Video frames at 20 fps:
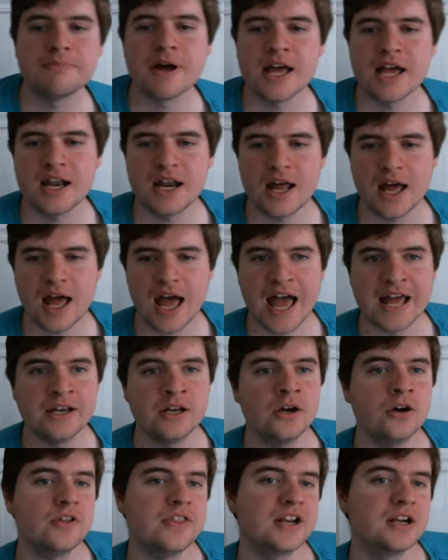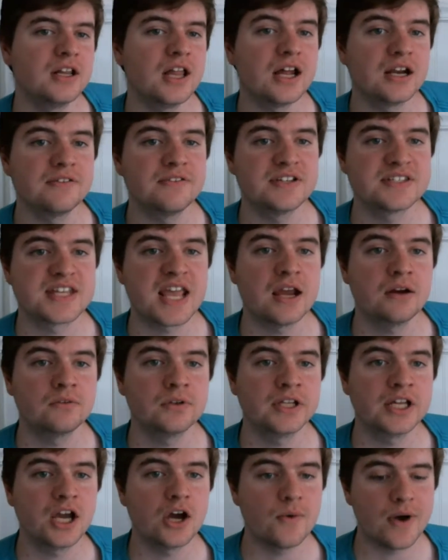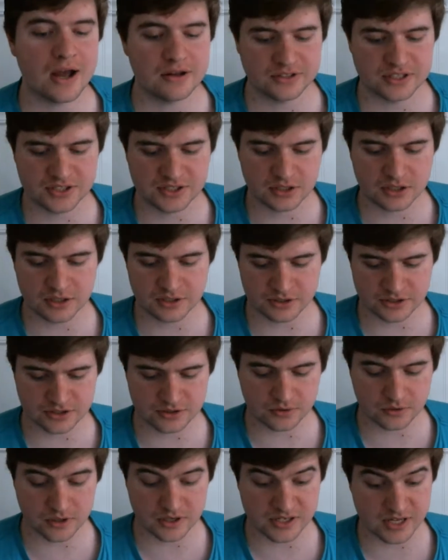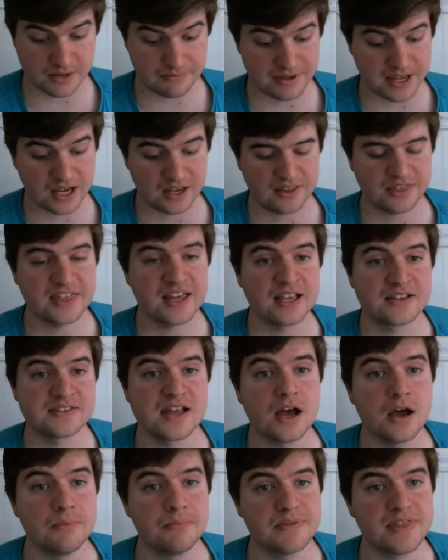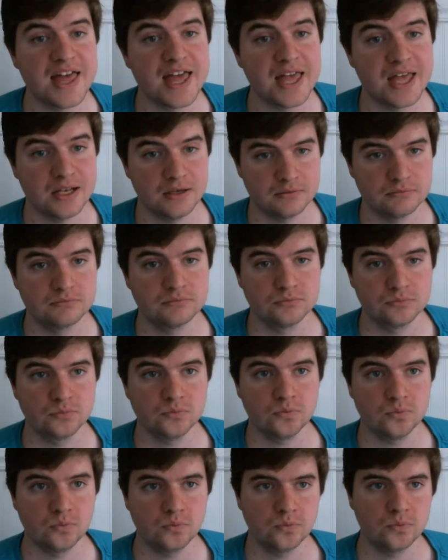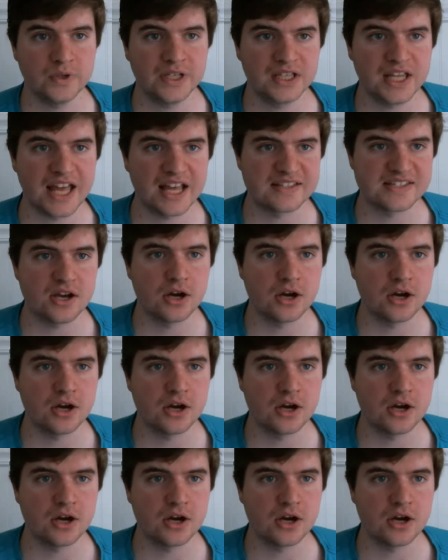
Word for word: but I know that a lot of us can't really go out to certain stores and pick things up that we like